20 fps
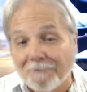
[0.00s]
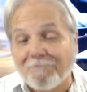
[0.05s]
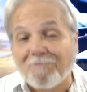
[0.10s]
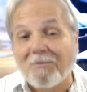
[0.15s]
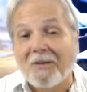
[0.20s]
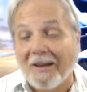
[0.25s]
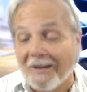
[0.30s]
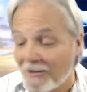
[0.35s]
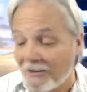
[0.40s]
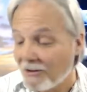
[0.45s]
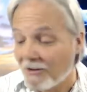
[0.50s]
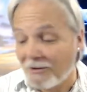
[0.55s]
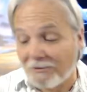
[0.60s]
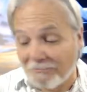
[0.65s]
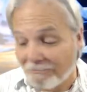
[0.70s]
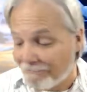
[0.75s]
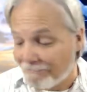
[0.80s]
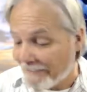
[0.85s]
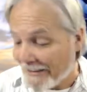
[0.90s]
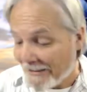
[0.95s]

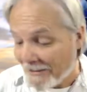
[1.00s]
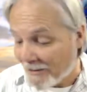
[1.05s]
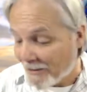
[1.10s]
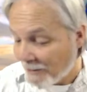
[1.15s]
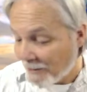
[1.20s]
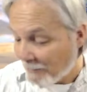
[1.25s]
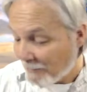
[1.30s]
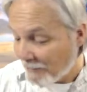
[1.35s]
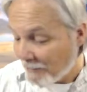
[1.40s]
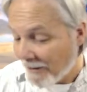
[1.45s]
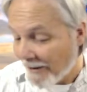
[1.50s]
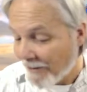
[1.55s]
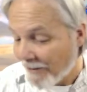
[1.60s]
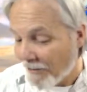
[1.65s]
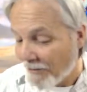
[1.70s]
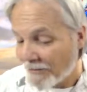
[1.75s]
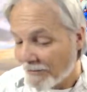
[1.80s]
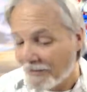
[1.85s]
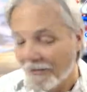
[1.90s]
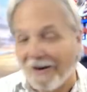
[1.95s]
That's going to be my
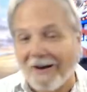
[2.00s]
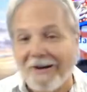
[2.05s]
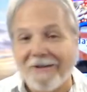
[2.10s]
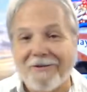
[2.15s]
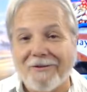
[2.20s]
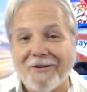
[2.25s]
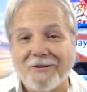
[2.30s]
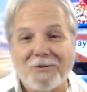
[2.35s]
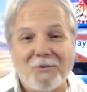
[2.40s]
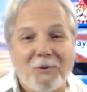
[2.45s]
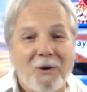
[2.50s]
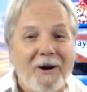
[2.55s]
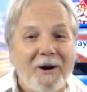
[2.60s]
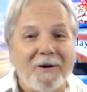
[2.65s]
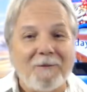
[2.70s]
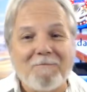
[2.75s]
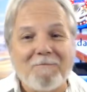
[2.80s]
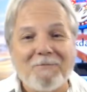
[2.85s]
heart cry as well.